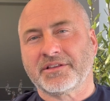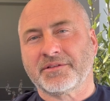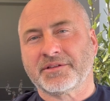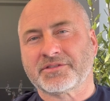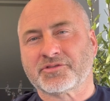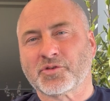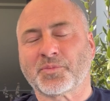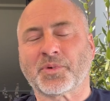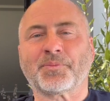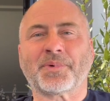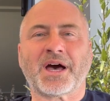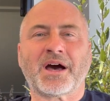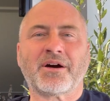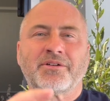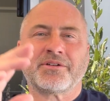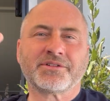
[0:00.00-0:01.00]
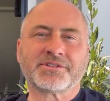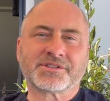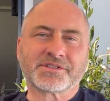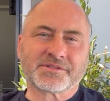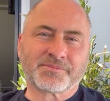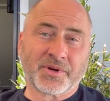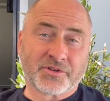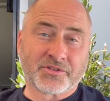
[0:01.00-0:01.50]
superpowers,
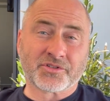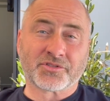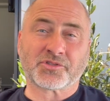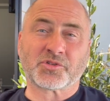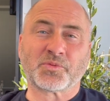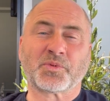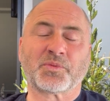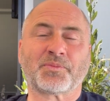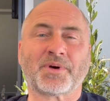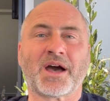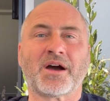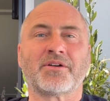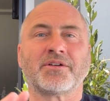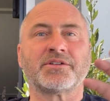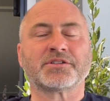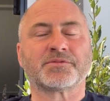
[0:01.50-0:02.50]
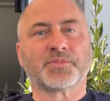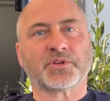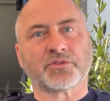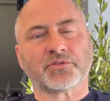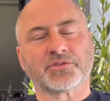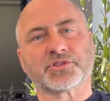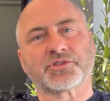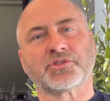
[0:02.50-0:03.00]
spiritual superpowers, but
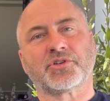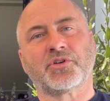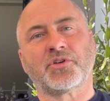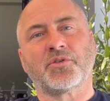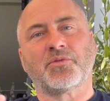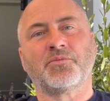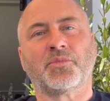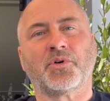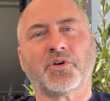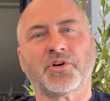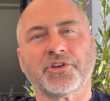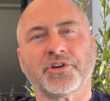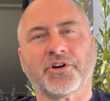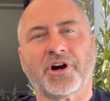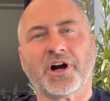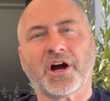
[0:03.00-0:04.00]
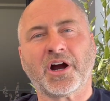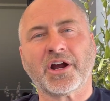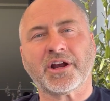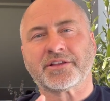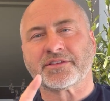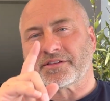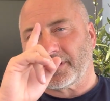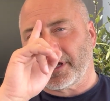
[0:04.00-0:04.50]
also more your
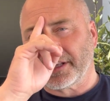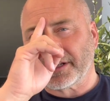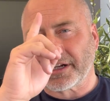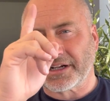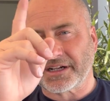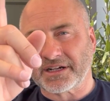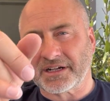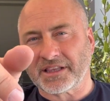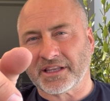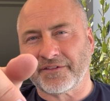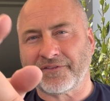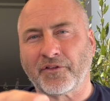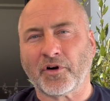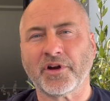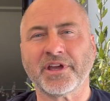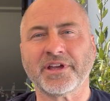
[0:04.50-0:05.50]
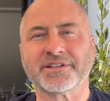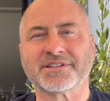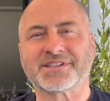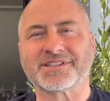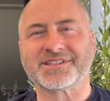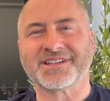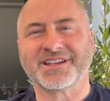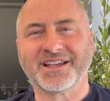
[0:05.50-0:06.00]
heart and
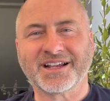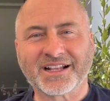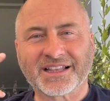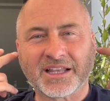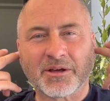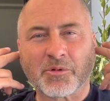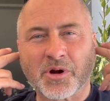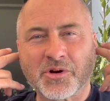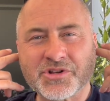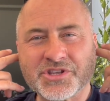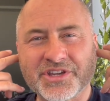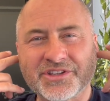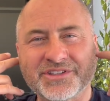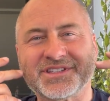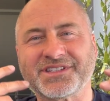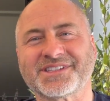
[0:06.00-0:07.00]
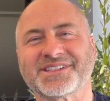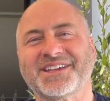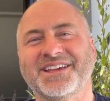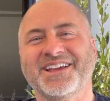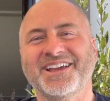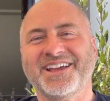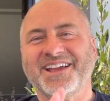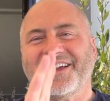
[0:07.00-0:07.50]
clairvoyance, clairaudience,
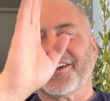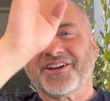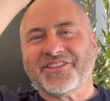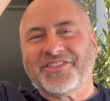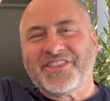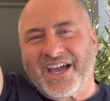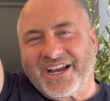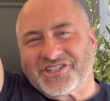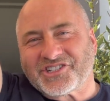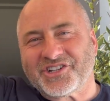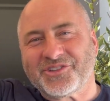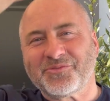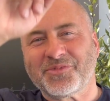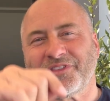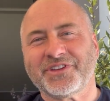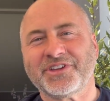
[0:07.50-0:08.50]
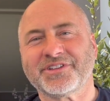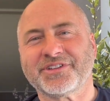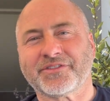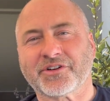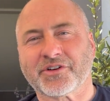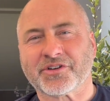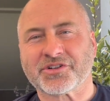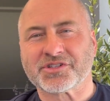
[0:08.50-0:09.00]
connection with the
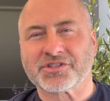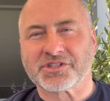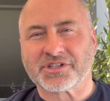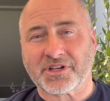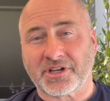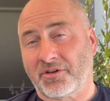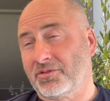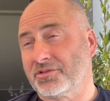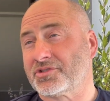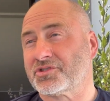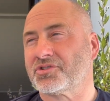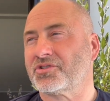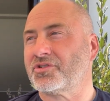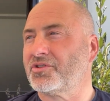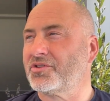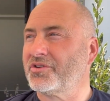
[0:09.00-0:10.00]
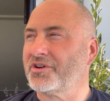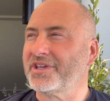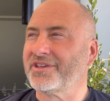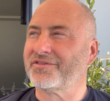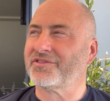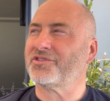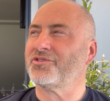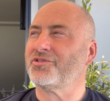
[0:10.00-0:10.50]
universe. Also,
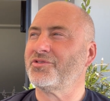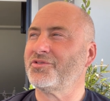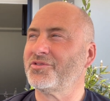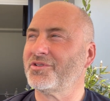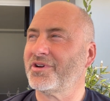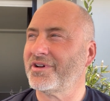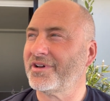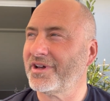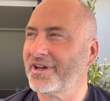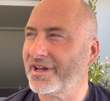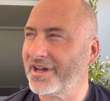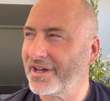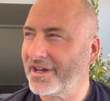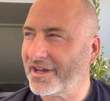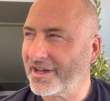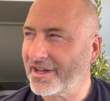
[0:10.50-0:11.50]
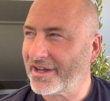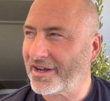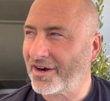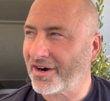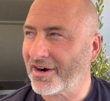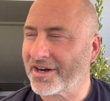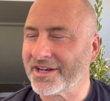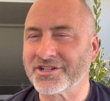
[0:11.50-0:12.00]
if you
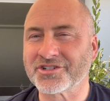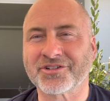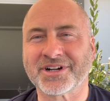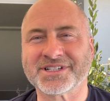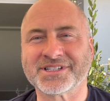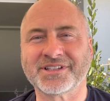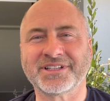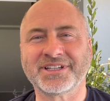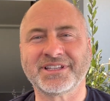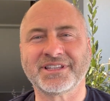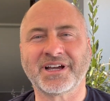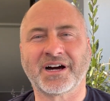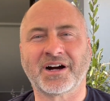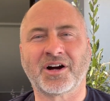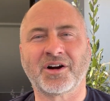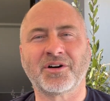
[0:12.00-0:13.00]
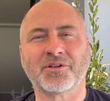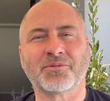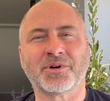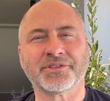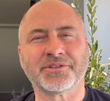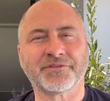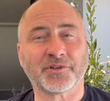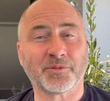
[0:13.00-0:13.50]
are interested in our
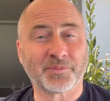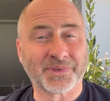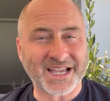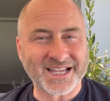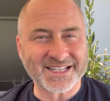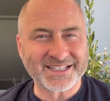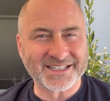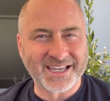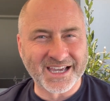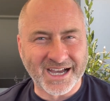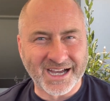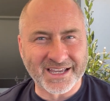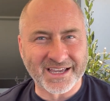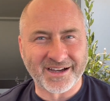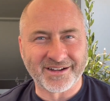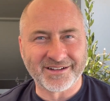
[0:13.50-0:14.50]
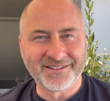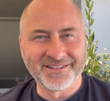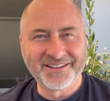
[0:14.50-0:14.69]
wonderful planet Gaia,